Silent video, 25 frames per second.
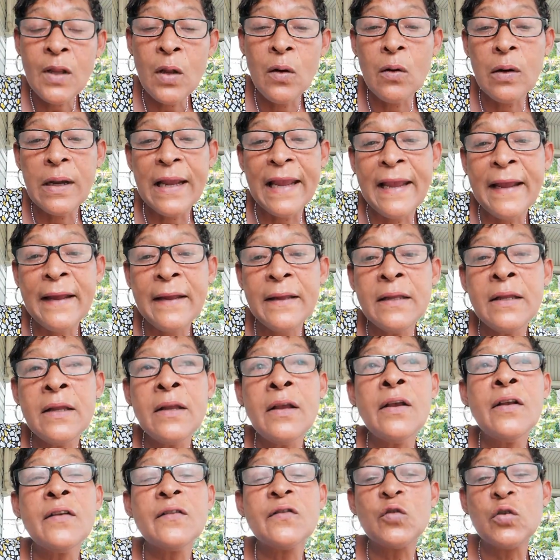Okay,
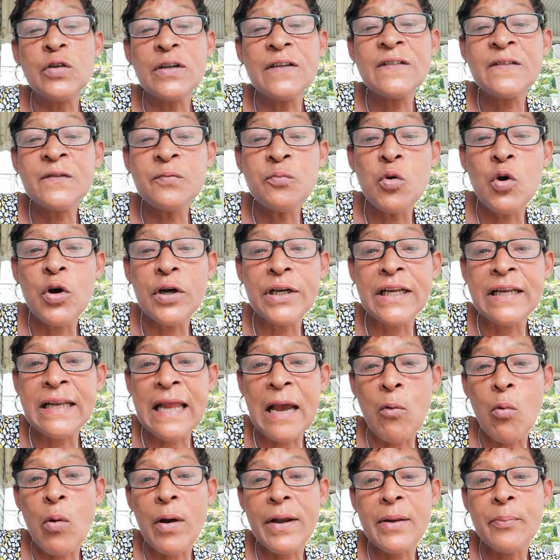so this morning
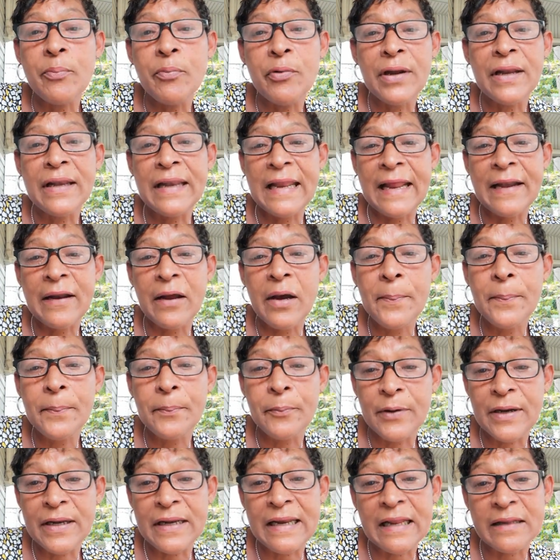I want to bring that
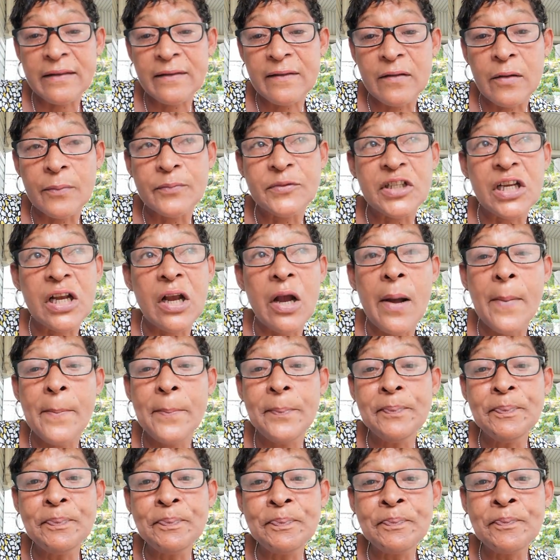subject up,